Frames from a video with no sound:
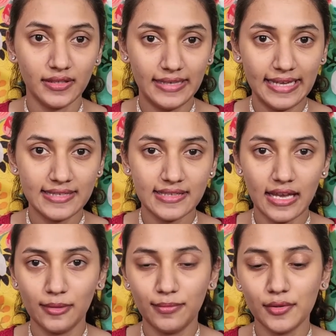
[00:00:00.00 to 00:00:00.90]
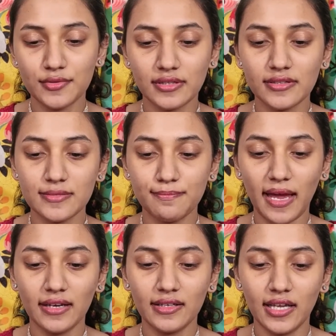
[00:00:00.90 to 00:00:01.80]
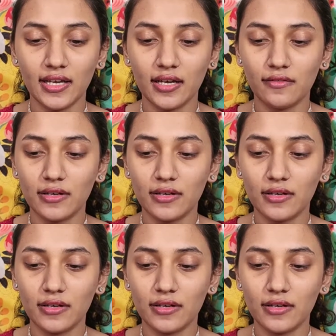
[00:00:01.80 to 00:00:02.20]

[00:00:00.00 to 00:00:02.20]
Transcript: Next, I'll be using this PAC Take Cover